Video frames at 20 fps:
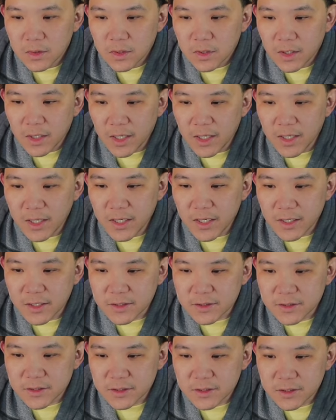It
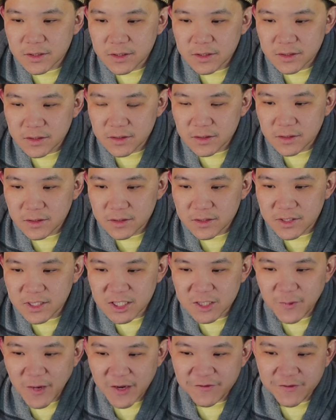is
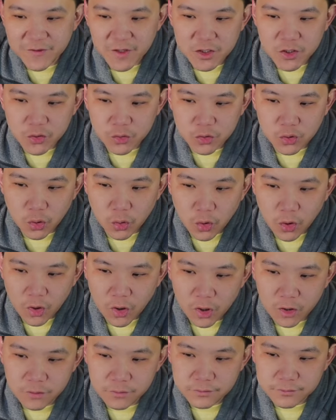6x52
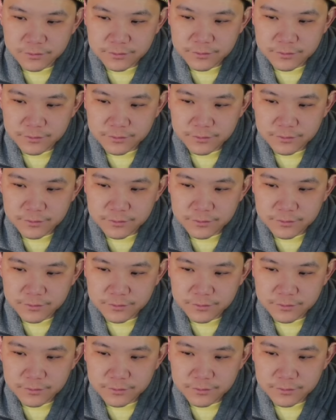Toro,